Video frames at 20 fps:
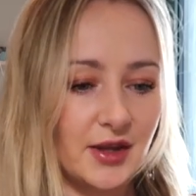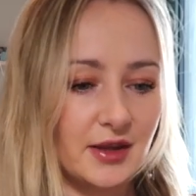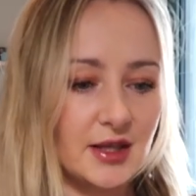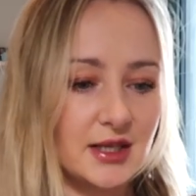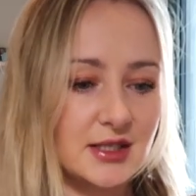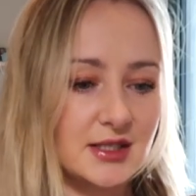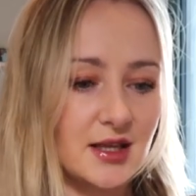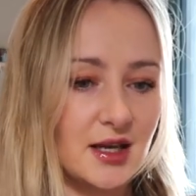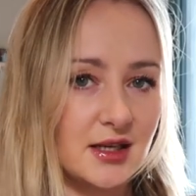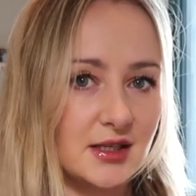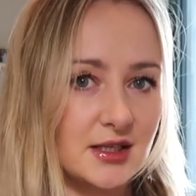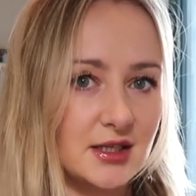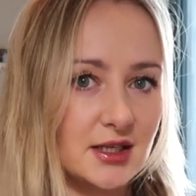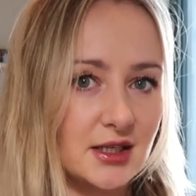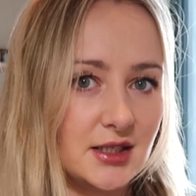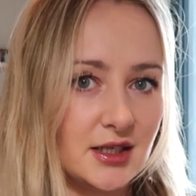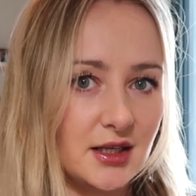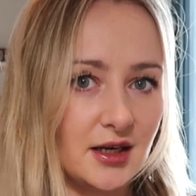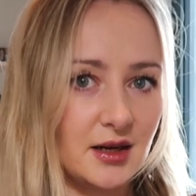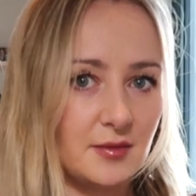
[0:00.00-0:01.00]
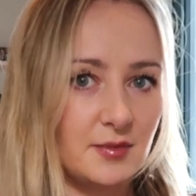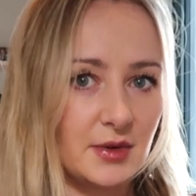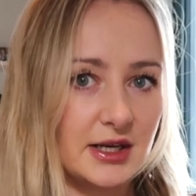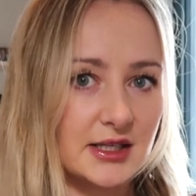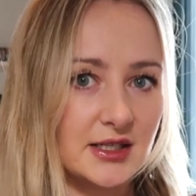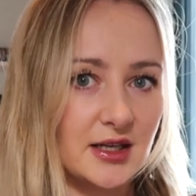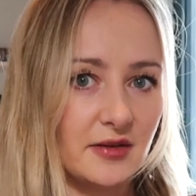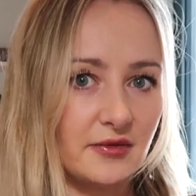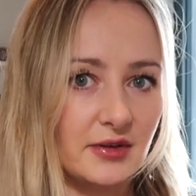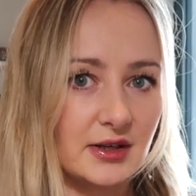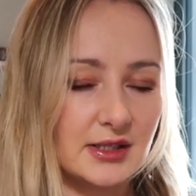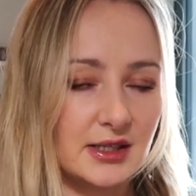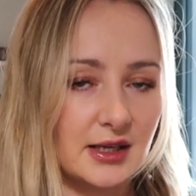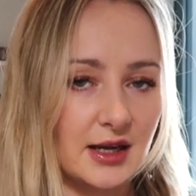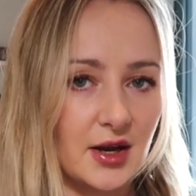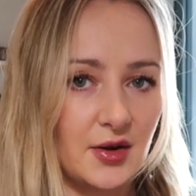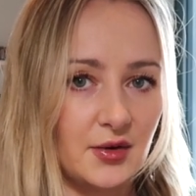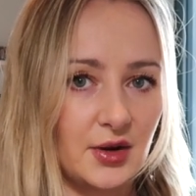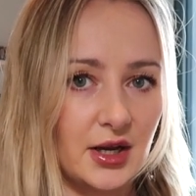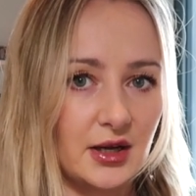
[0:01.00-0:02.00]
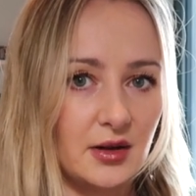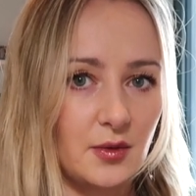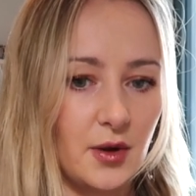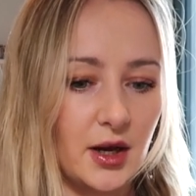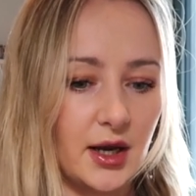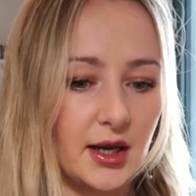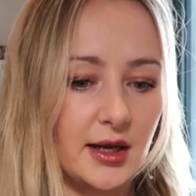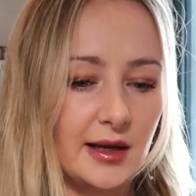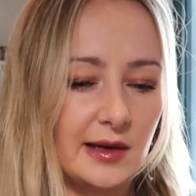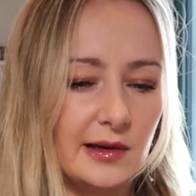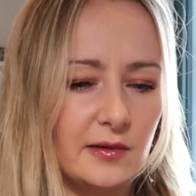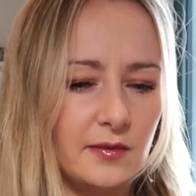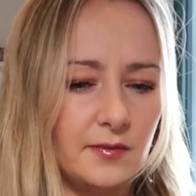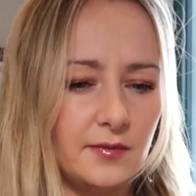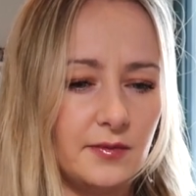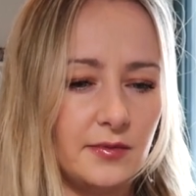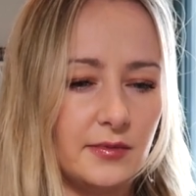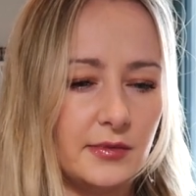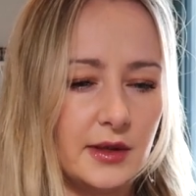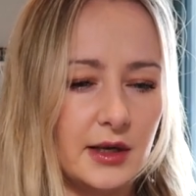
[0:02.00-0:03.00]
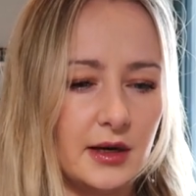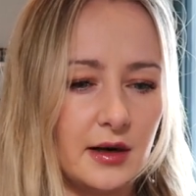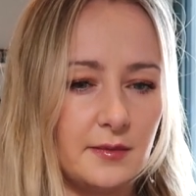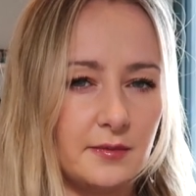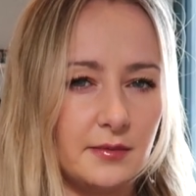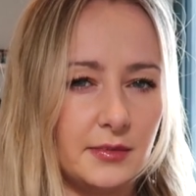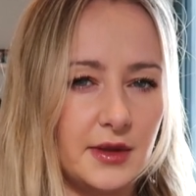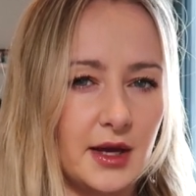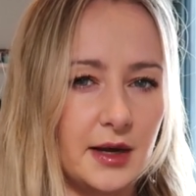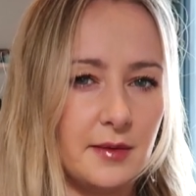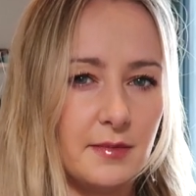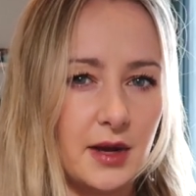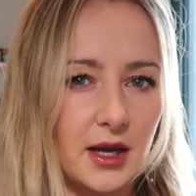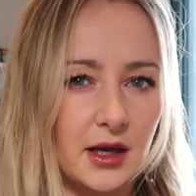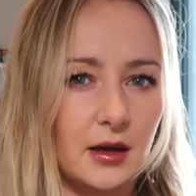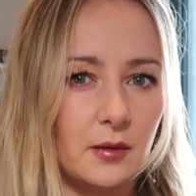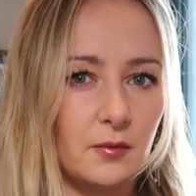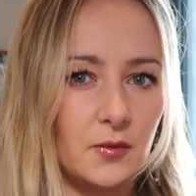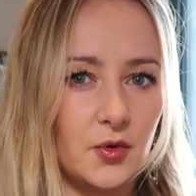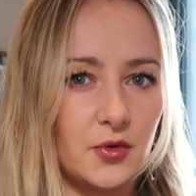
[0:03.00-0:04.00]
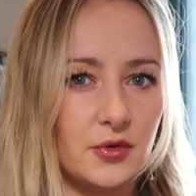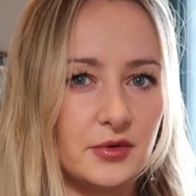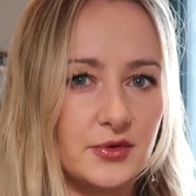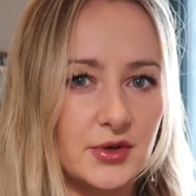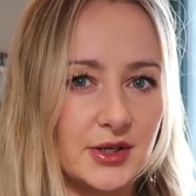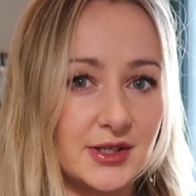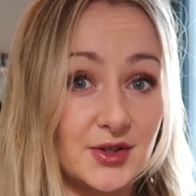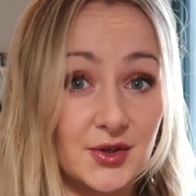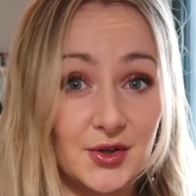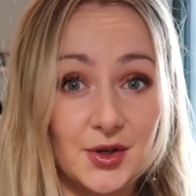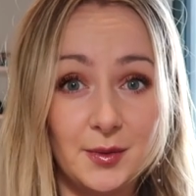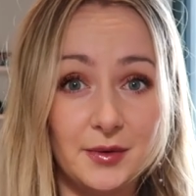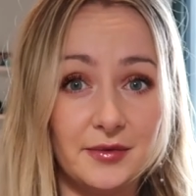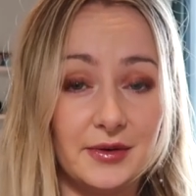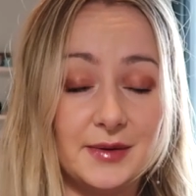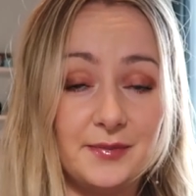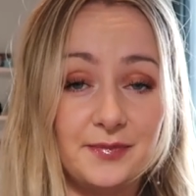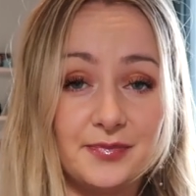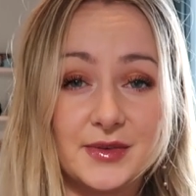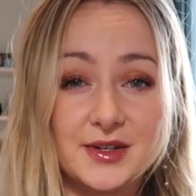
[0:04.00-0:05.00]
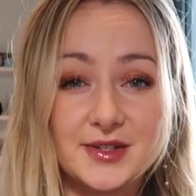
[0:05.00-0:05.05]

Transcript: That's then sitting in my savings account anyway, that I'm then making more interest on top of it.